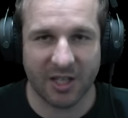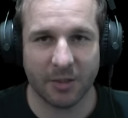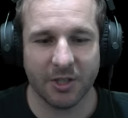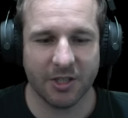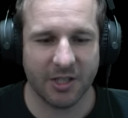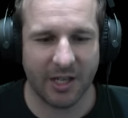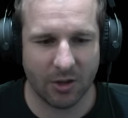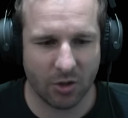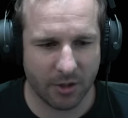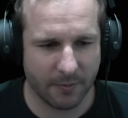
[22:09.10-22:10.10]
be coming into
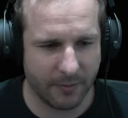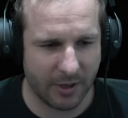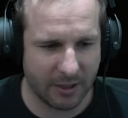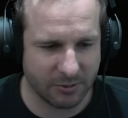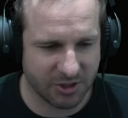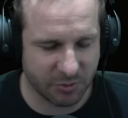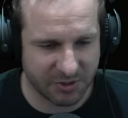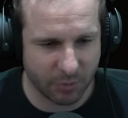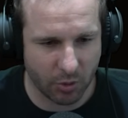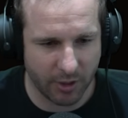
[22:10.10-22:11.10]
daylight just as
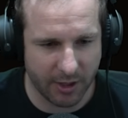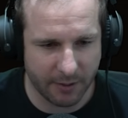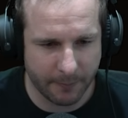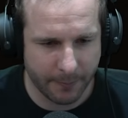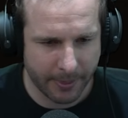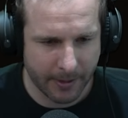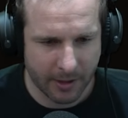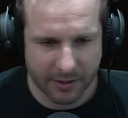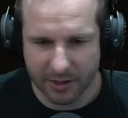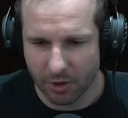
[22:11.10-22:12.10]
we spawn in.
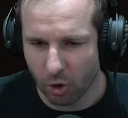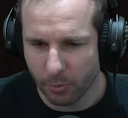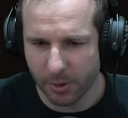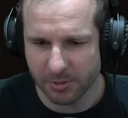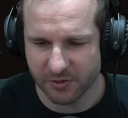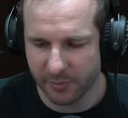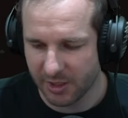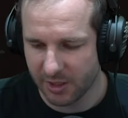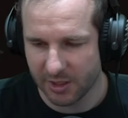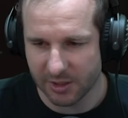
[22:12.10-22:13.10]
Now, the whole purpose of
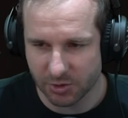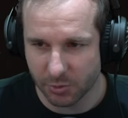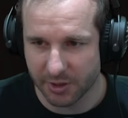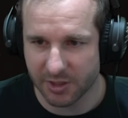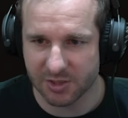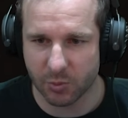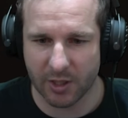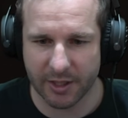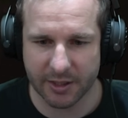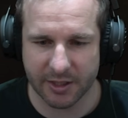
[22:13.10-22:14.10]
me doing this
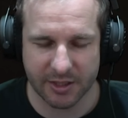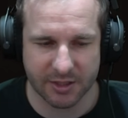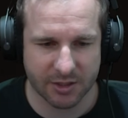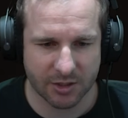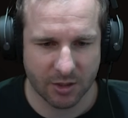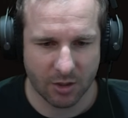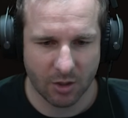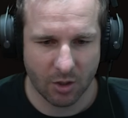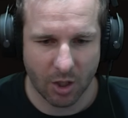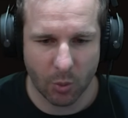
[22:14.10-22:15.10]
way is
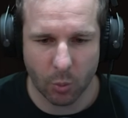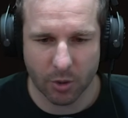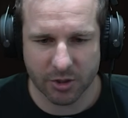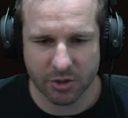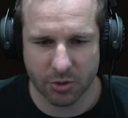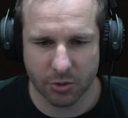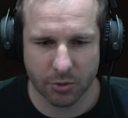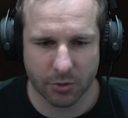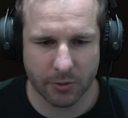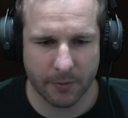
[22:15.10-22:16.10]
I wanted
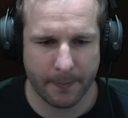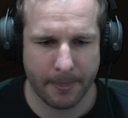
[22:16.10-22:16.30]
to...